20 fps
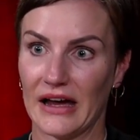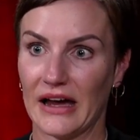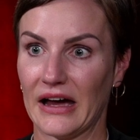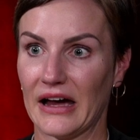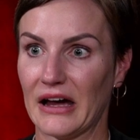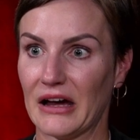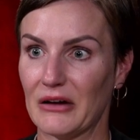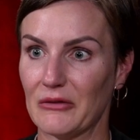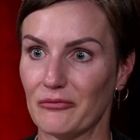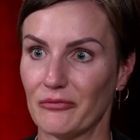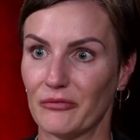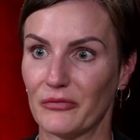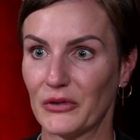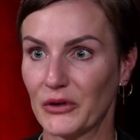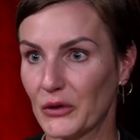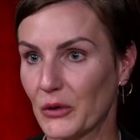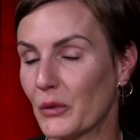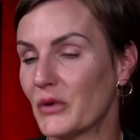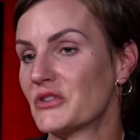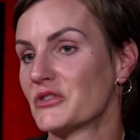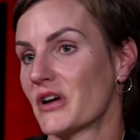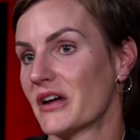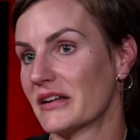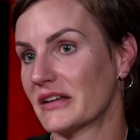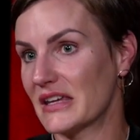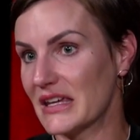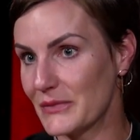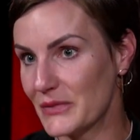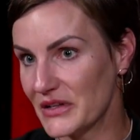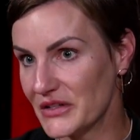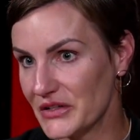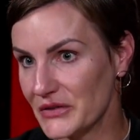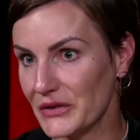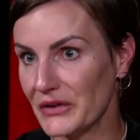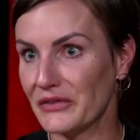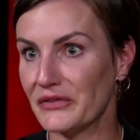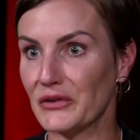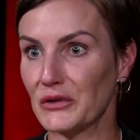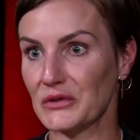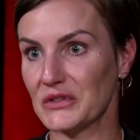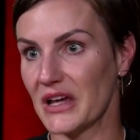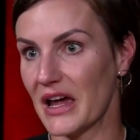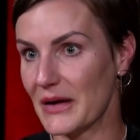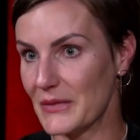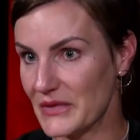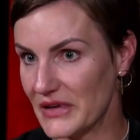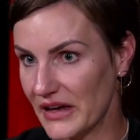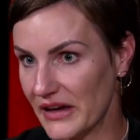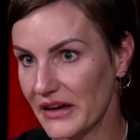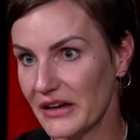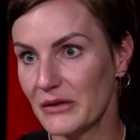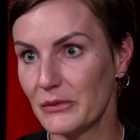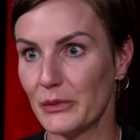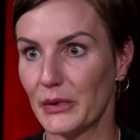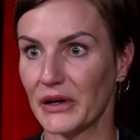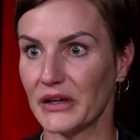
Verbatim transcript: Um, you know, we try to keep it to a full time gig,